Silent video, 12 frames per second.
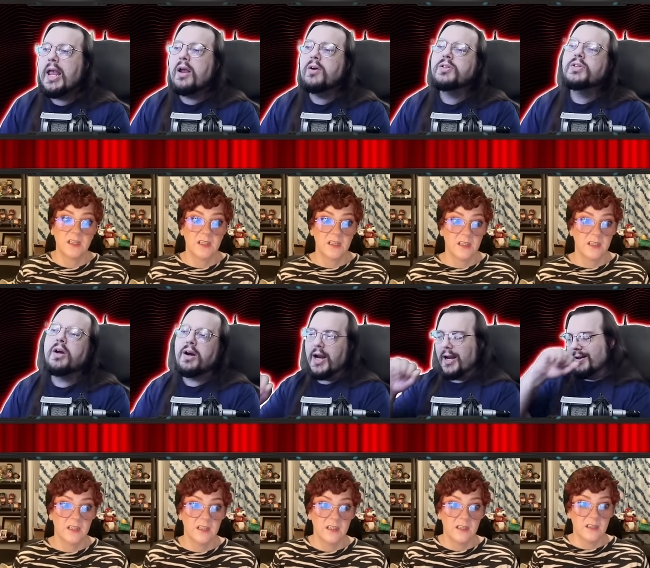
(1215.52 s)
Speaker 1: Here's
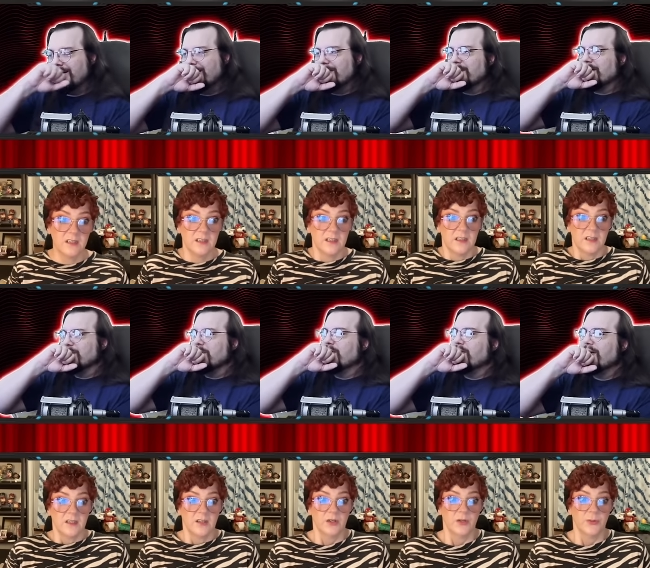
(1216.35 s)
all right. We're
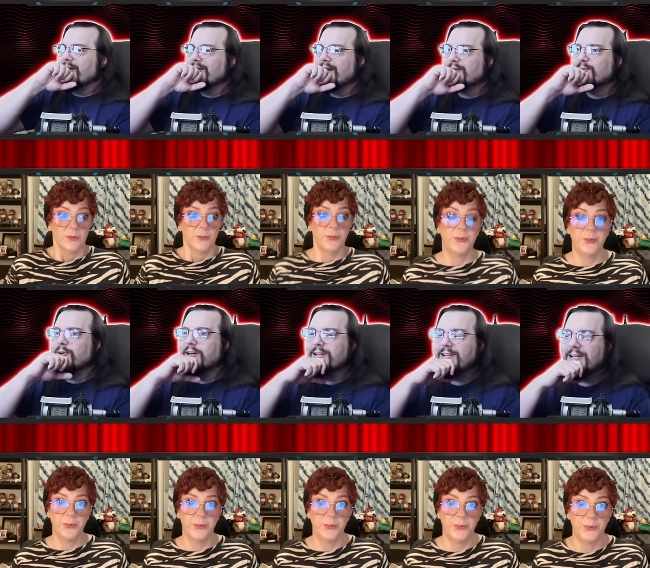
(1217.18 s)
gonna move on. Next
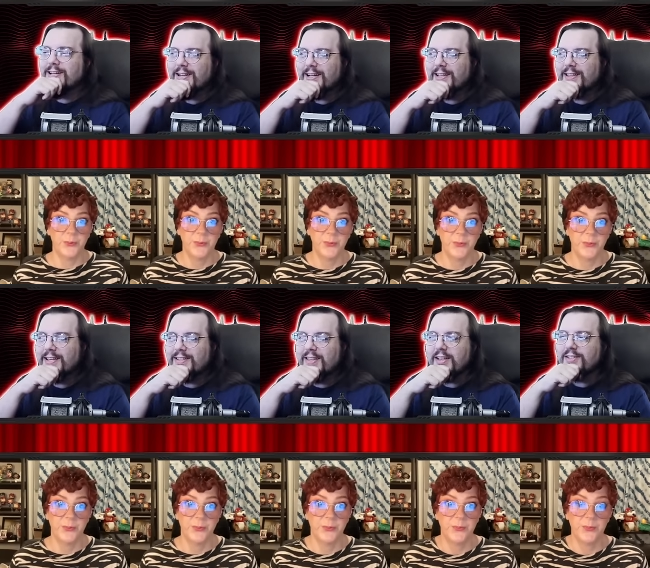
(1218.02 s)
one.
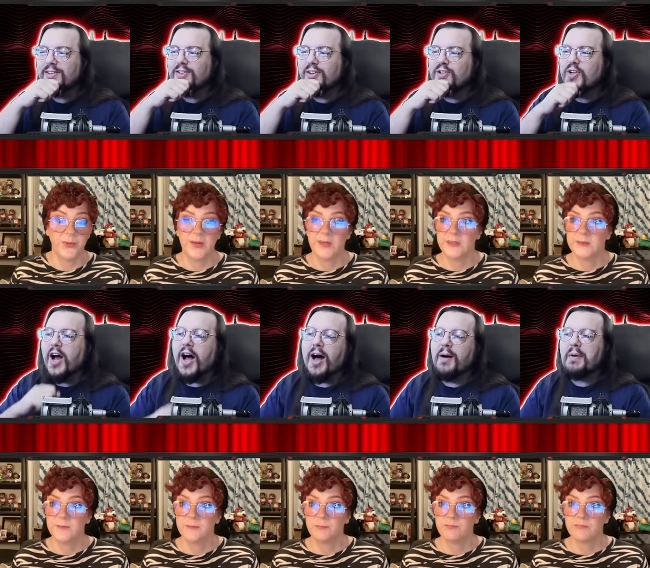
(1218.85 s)
This this is a
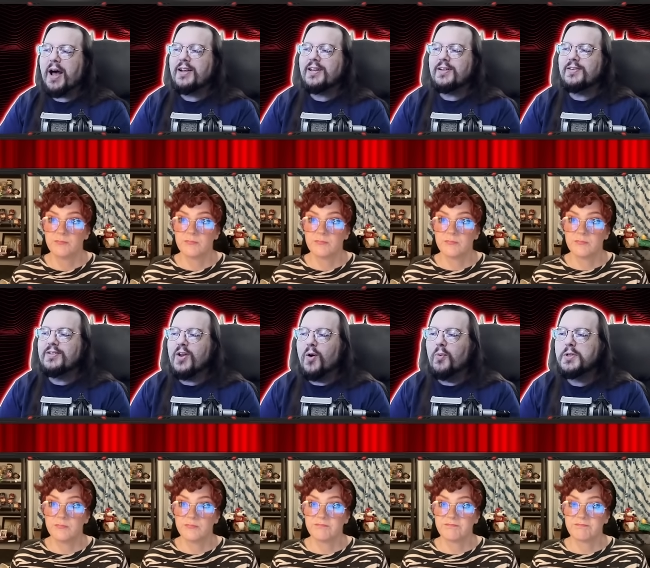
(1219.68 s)
job I
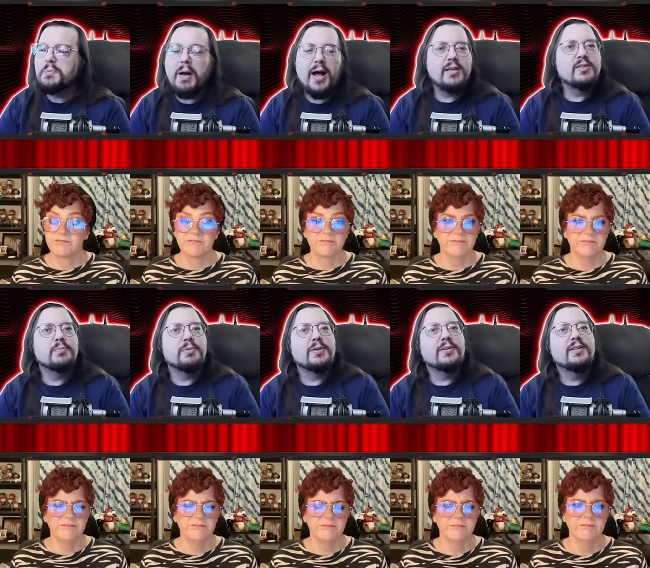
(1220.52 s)
didn't know was
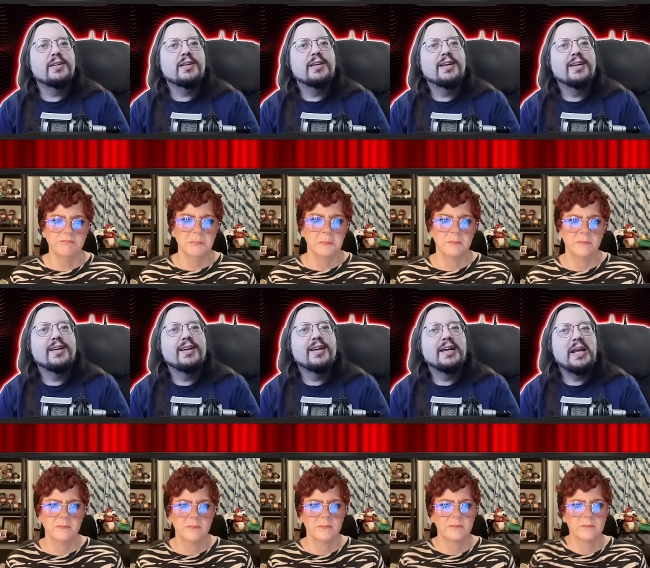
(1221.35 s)
possible
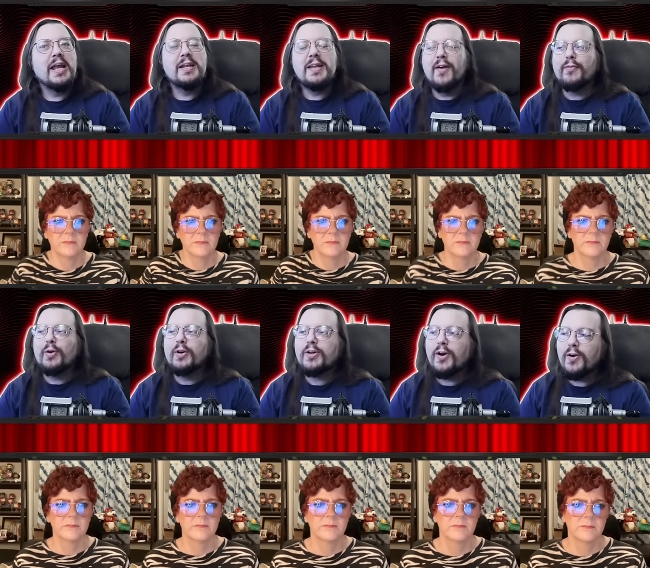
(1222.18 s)
it
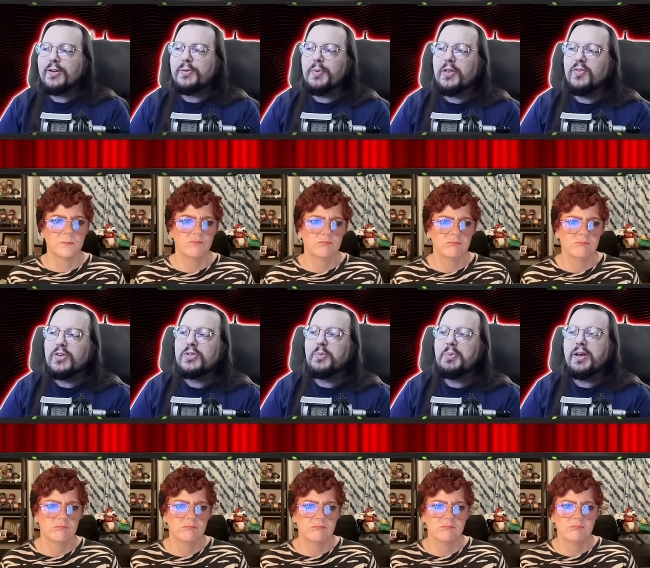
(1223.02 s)
never occurred to me that
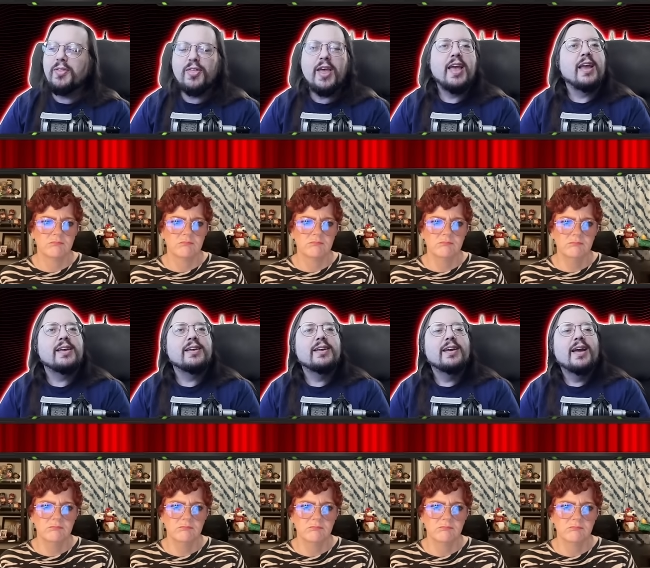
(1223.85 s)
this could be a
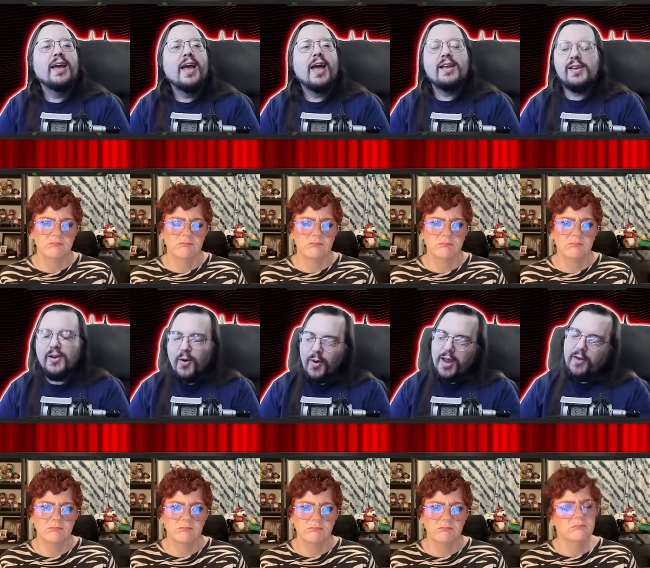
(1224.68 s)
thing. And
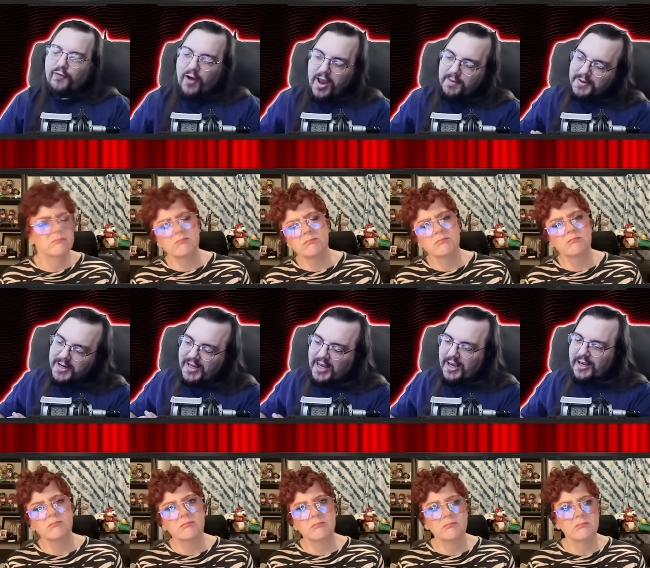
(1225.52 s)
you know what? If I had
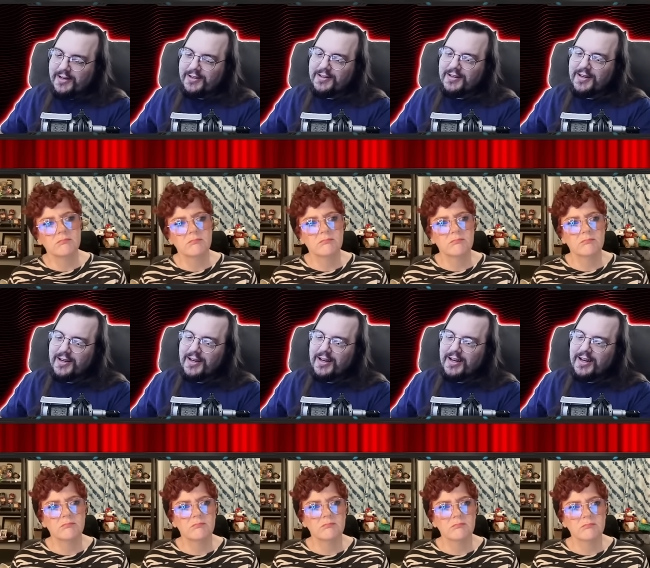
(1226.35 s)
been a kid
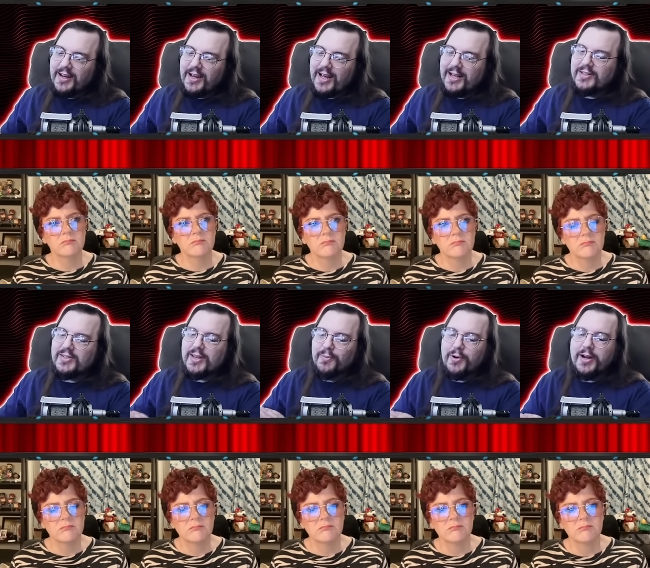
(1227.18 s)

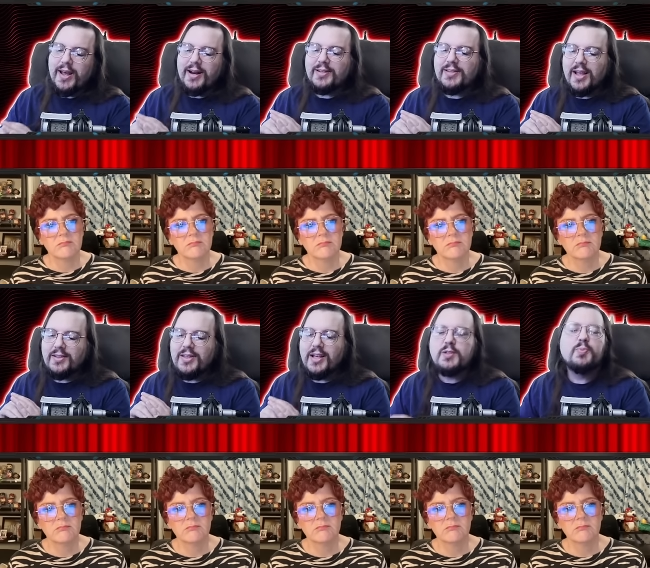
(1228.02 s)
and someone had, ex
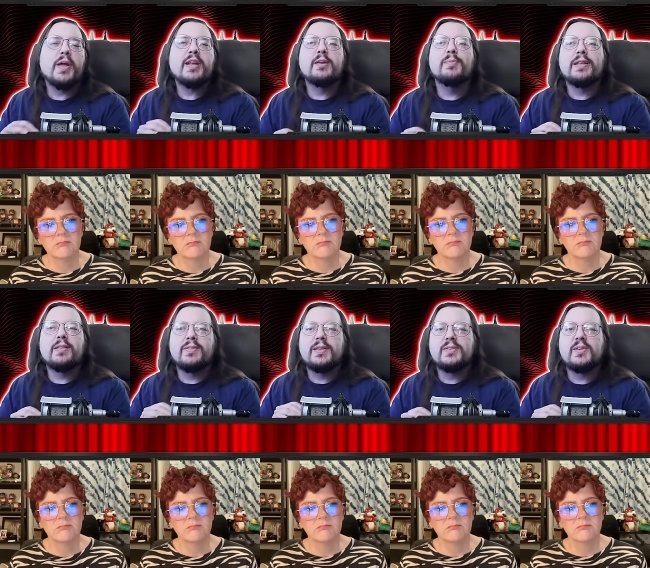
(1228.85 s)
had explained to me
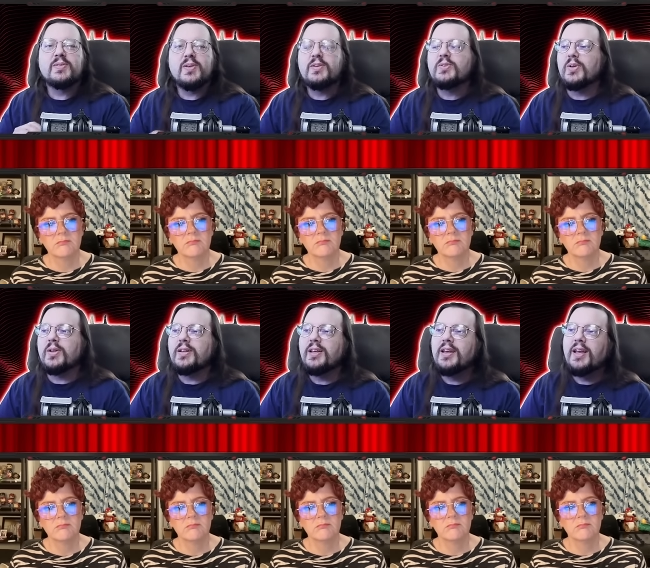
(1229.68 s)
that this
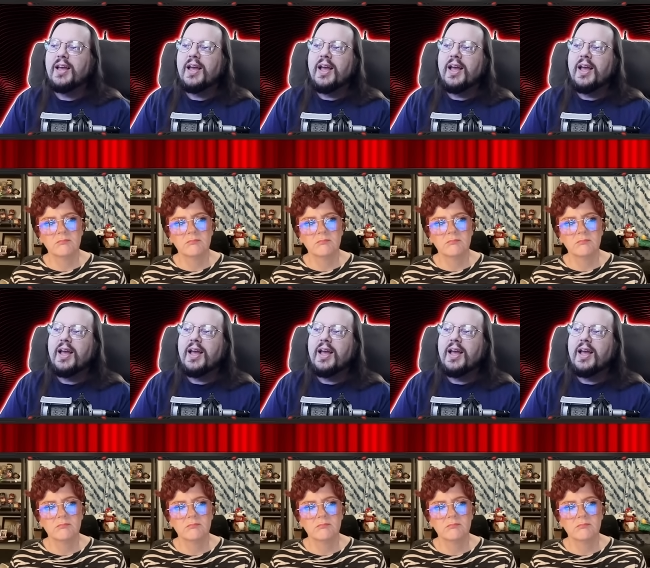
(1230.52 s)
existed,